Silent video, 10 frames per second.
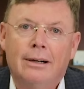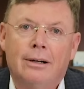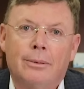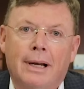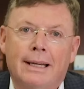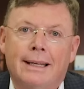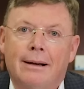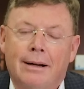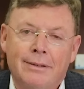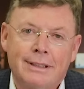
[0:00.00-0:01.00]
All right,
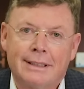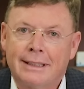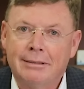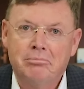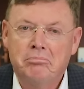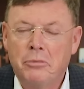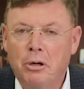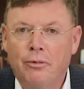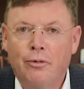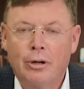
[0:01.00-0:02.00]
now obviously
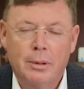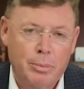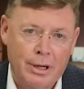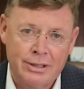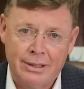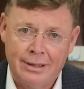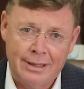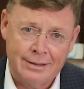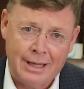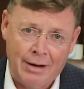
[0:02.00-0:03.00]
no former president
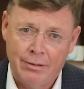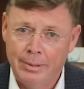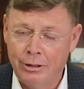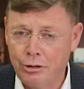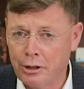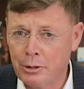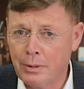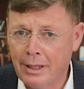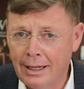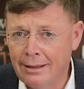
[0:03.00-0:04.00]
has ever been charged
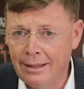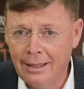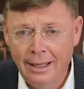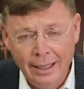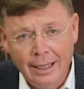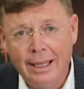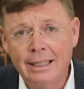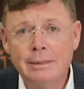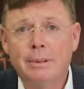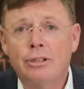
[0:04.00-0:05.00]
with anything, and
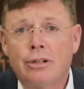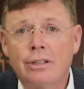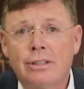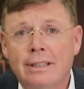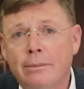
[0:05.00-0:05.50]
he's been charged